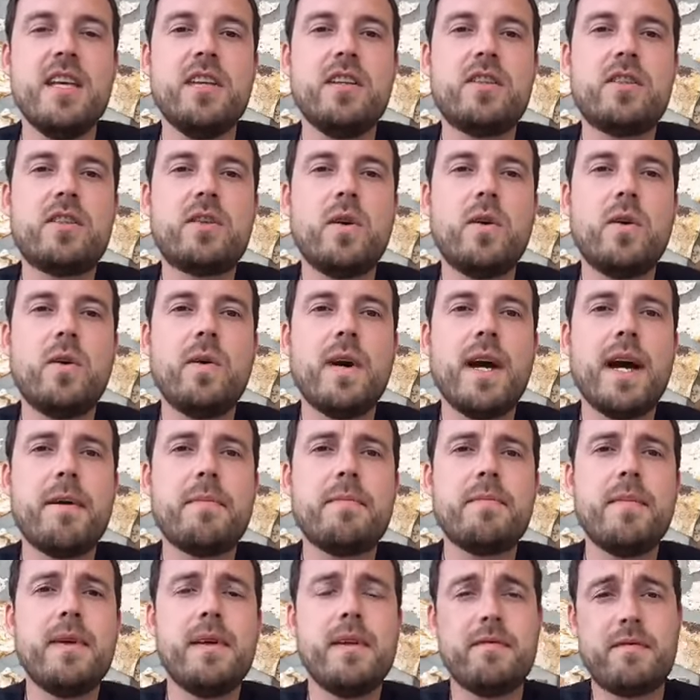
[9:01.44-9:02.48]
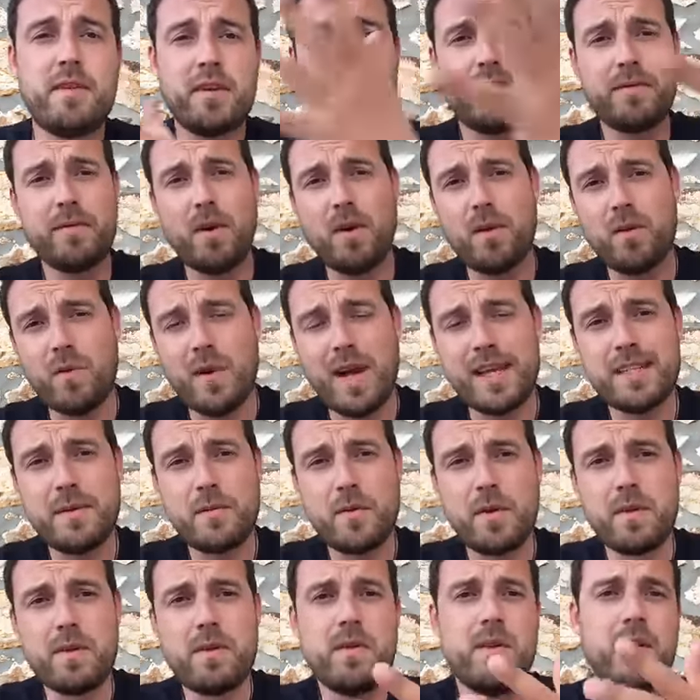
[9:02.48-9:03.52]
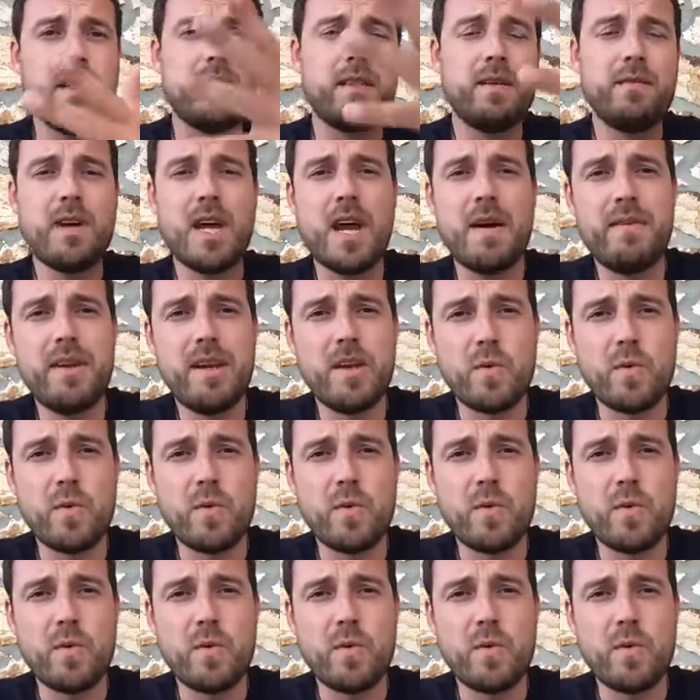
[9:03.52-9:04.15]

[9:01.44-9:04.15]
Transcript: So, um, first of all, as I'm going through this, if you have any